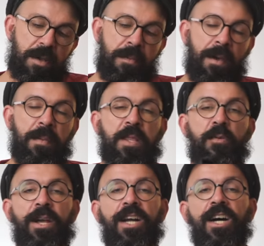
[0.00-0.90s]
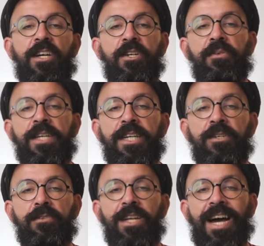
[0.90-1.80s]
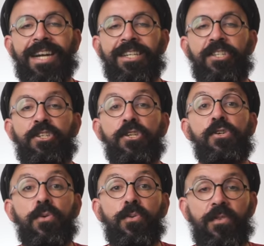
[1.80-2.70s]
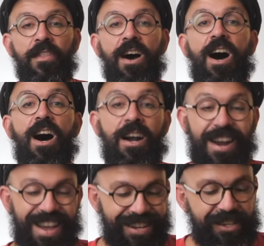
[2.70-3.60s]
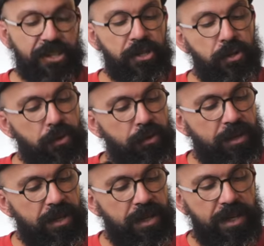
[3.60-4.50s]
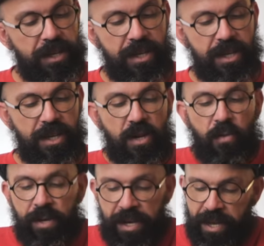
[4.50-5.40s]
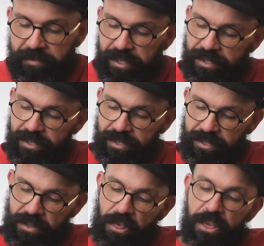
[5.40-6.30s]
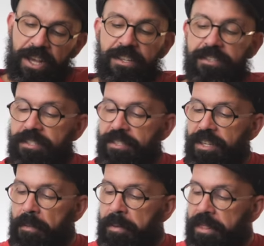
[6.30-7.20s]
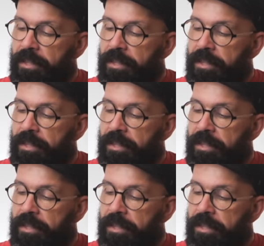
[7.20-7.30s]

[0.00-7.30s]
Maybe the Ricardo Lino Liner 2, the RL2, will have these things a bit